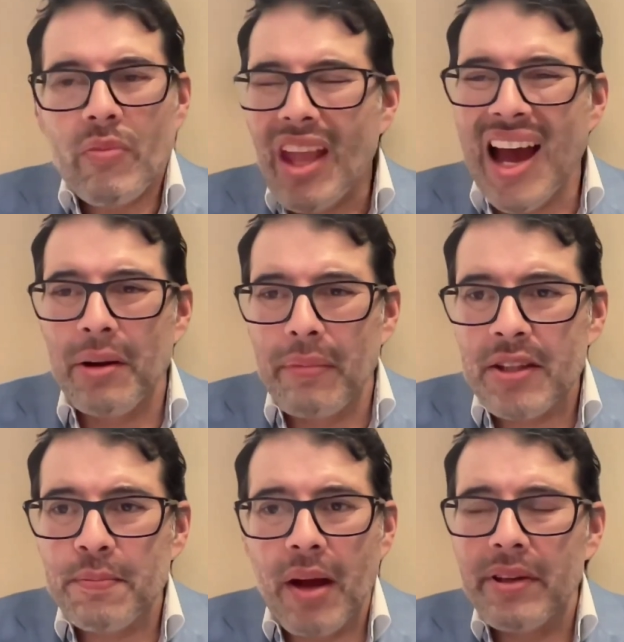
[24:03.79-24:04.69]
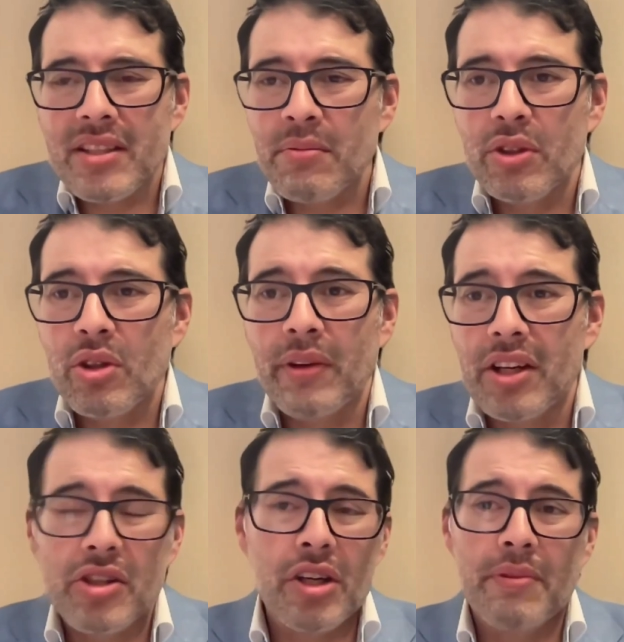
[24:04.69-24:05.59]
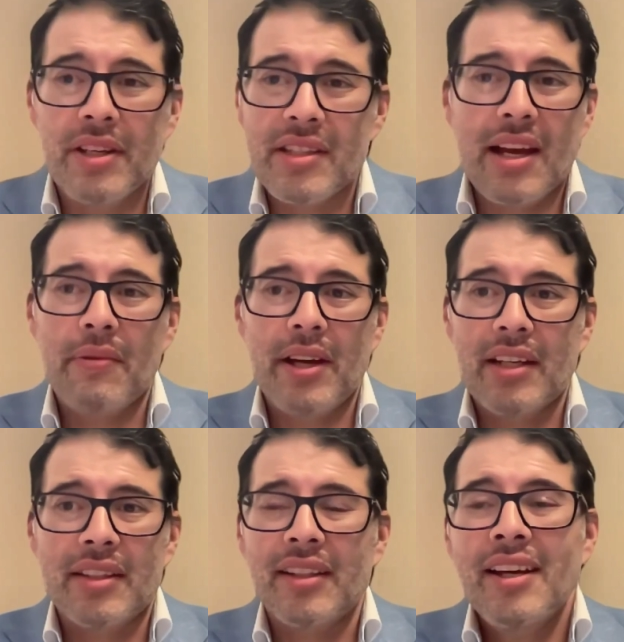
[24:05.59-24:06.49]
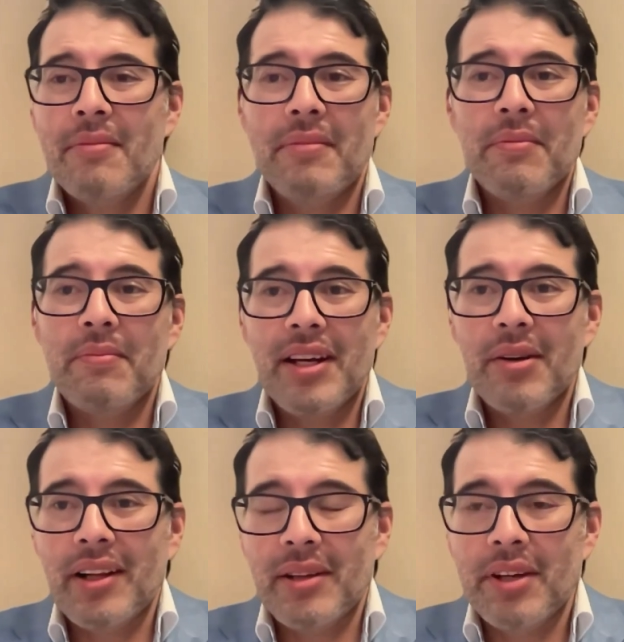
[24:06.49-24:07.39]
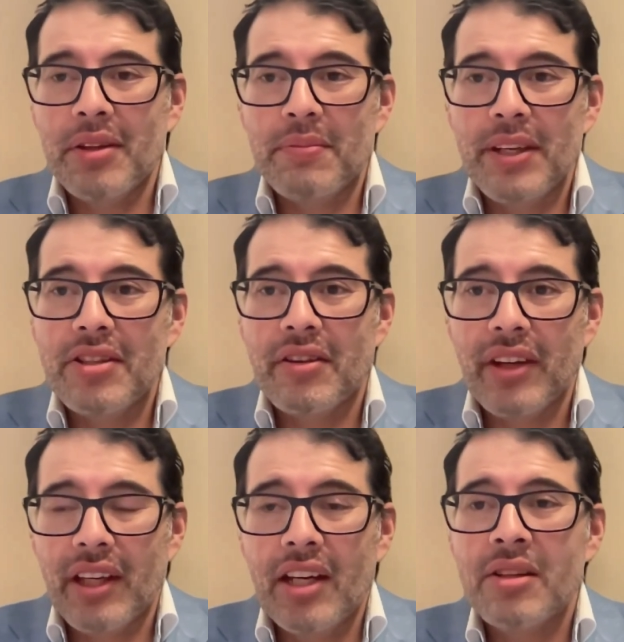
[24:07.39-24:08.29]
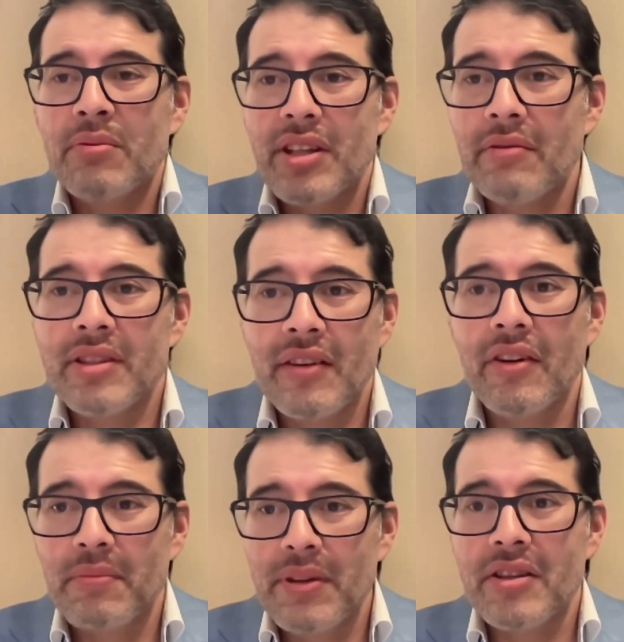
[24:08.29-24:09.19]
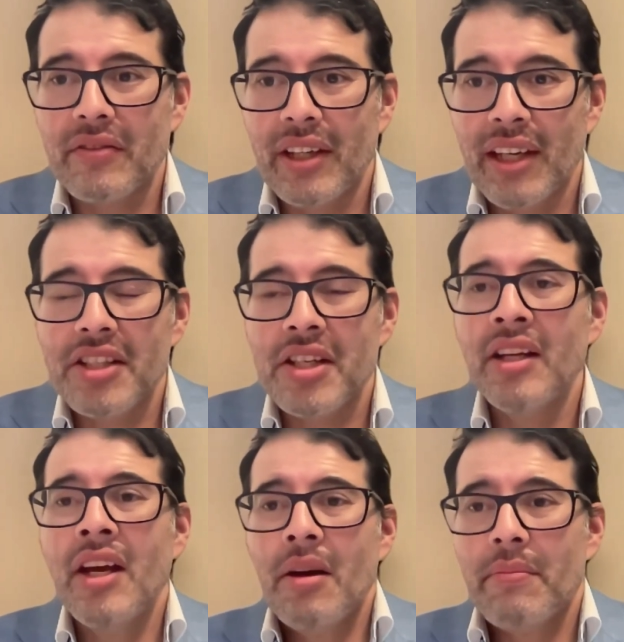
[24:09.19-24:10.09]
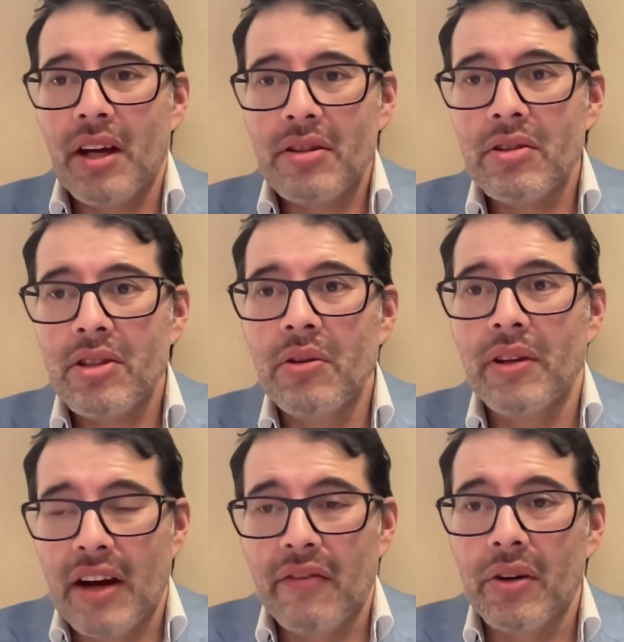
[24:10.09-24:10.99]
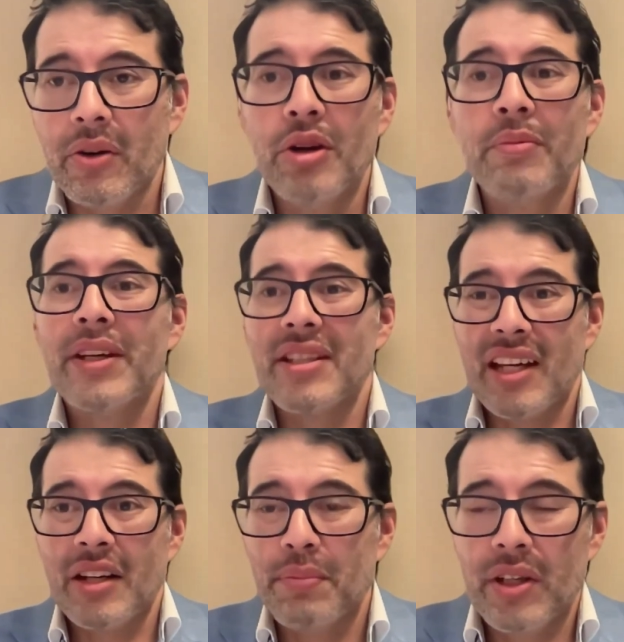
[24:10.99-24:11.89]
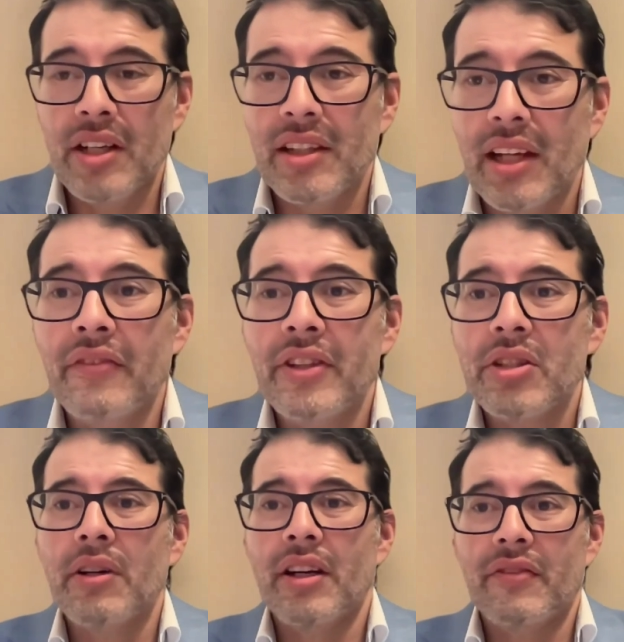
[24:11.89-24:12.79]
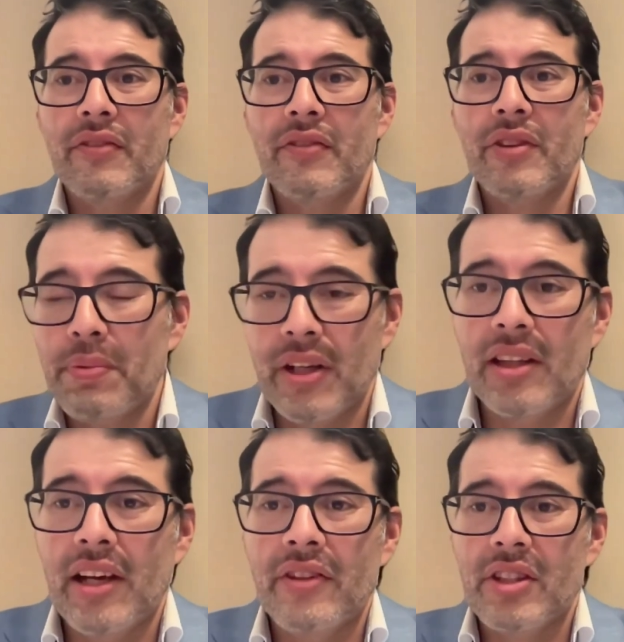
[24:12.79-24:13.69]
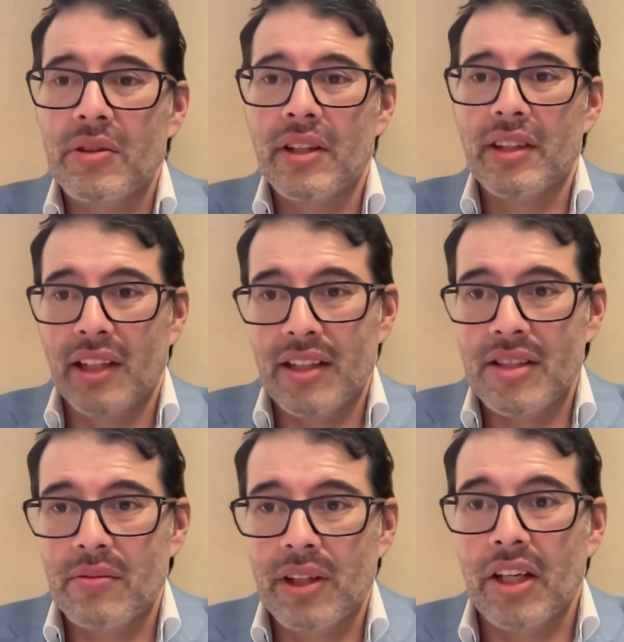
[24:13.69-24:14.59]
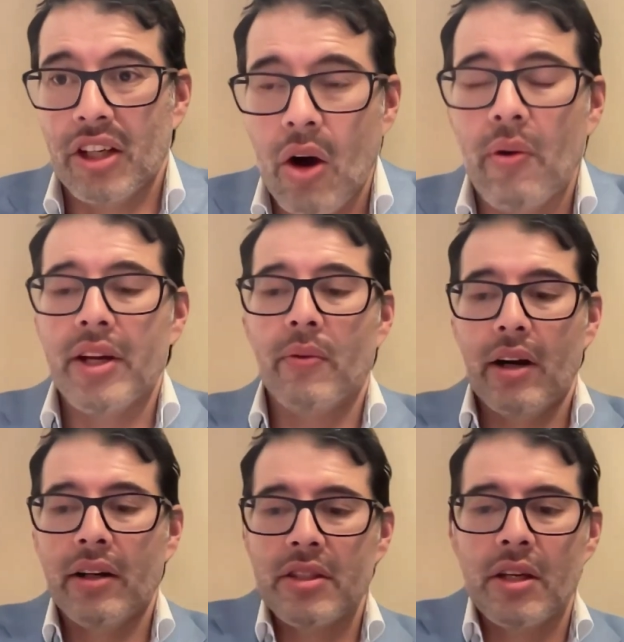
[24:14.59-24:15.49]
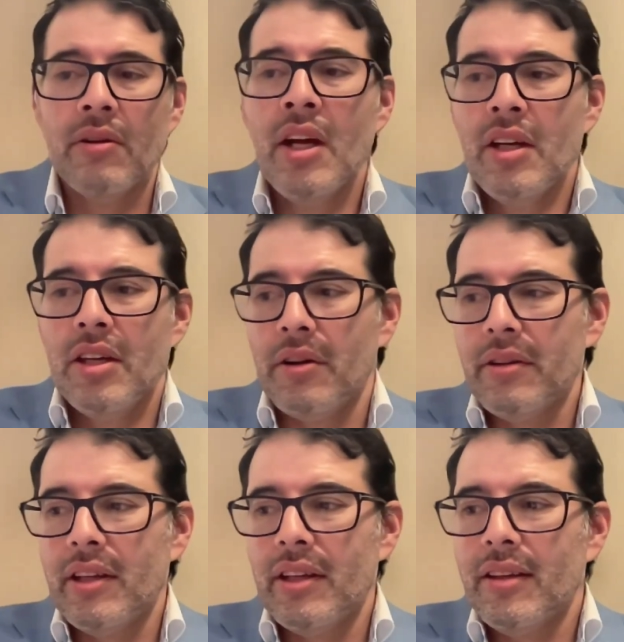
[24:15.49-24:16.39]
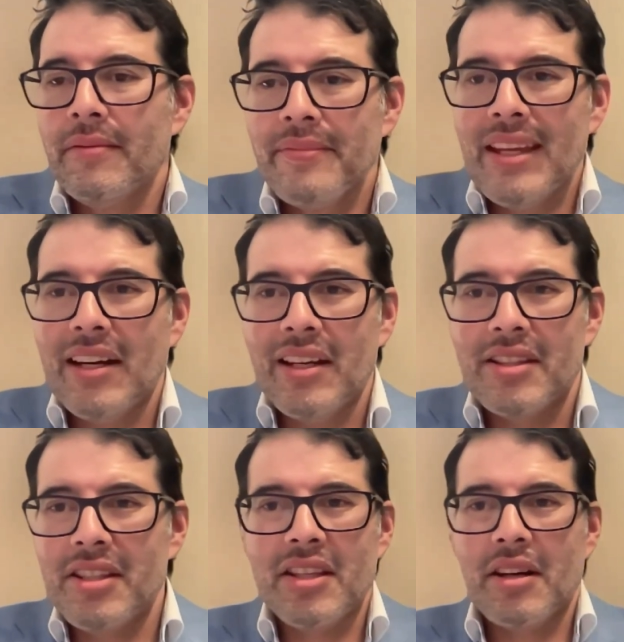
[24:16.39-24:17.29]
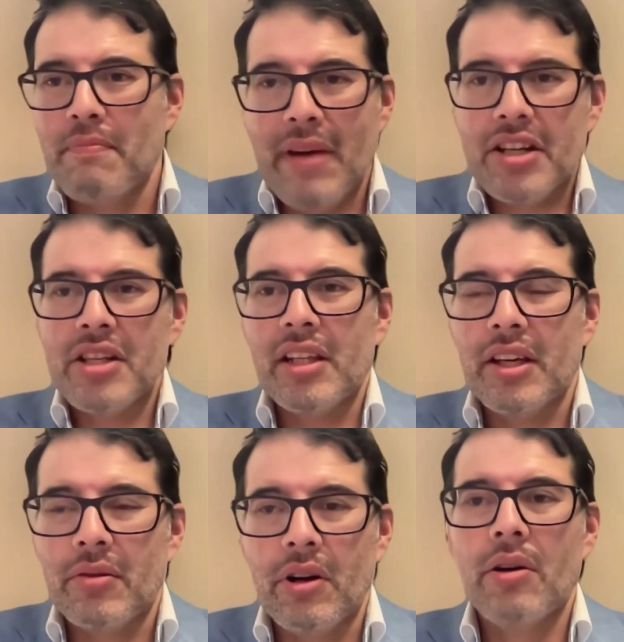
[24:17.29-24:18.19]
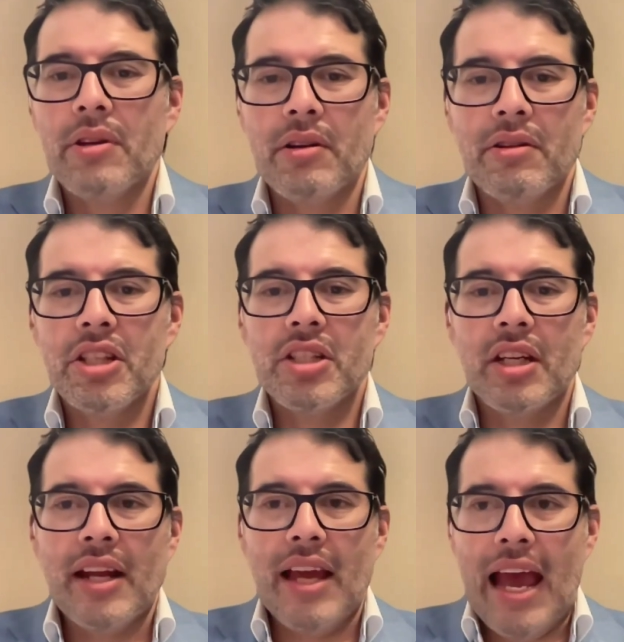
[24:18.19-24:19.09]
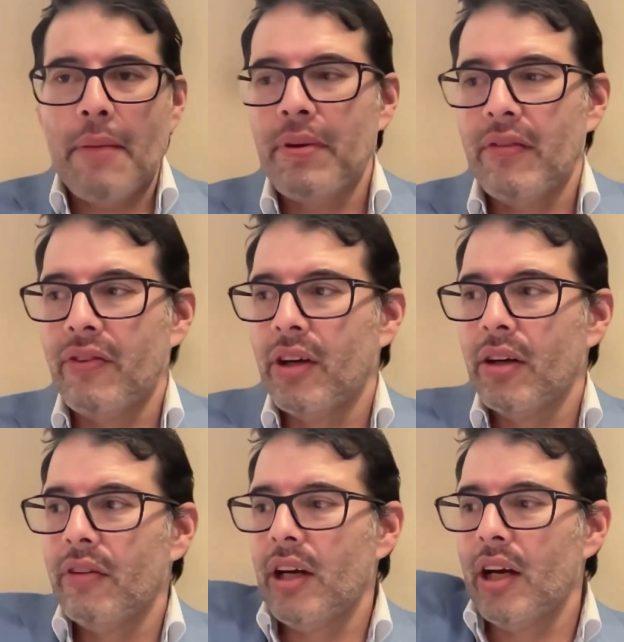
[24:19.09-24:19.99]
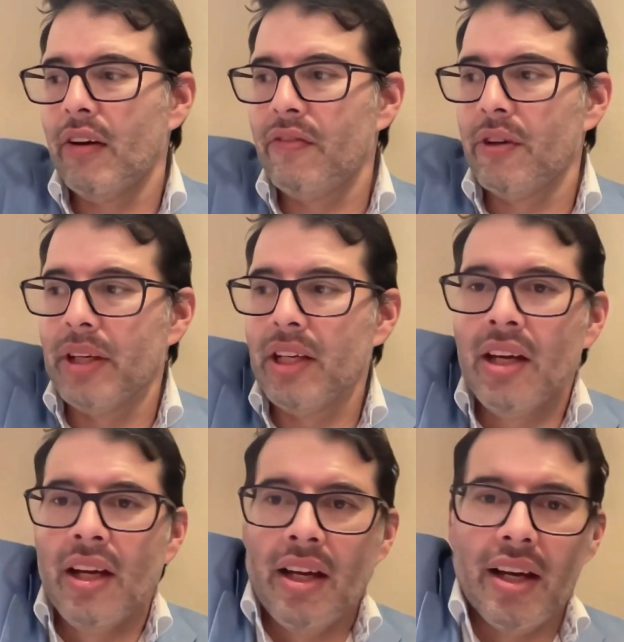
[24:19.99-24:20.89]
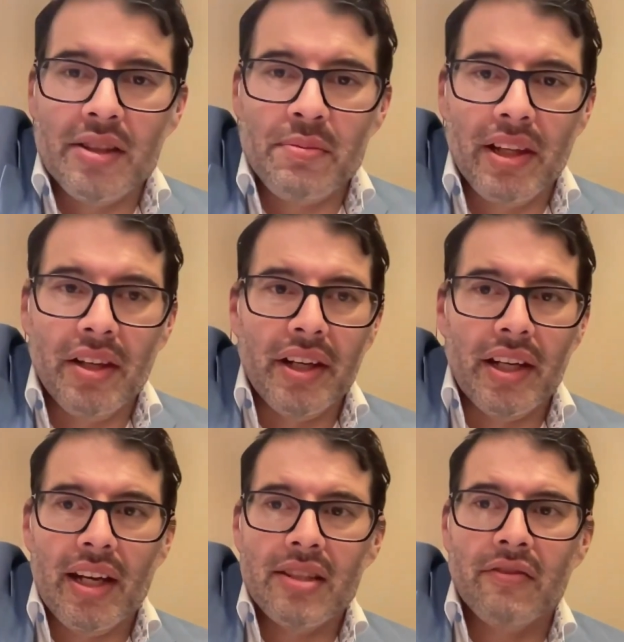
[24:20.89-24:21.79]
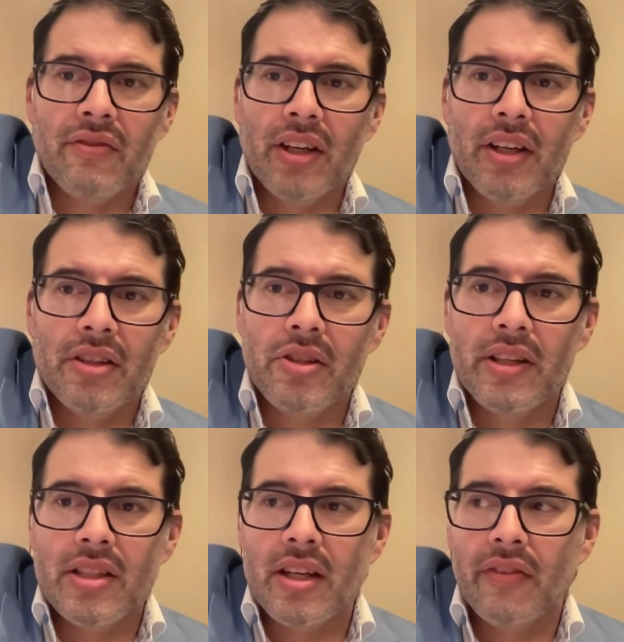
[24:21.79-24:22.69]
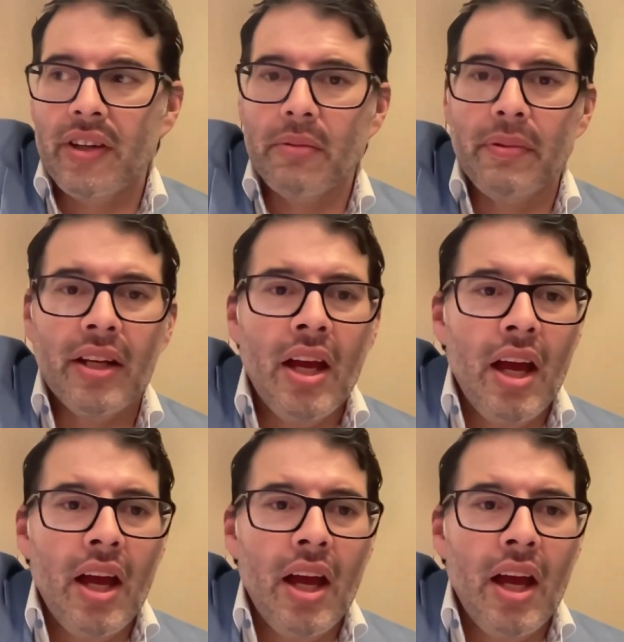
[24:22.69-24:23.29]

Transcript: I had a med spa because someone told me I should, because that way I can make money while I'm on the beach on vacation, which I was never on the beach on vacation. But also too, it never grew because I didn't put any love into it. And if you don't put any love into it, then it doesn't really go anywhere. And so, the idea that it's just going to magically grow, just didn't happen for me. That's my little nugget asking for another treat stuff here. But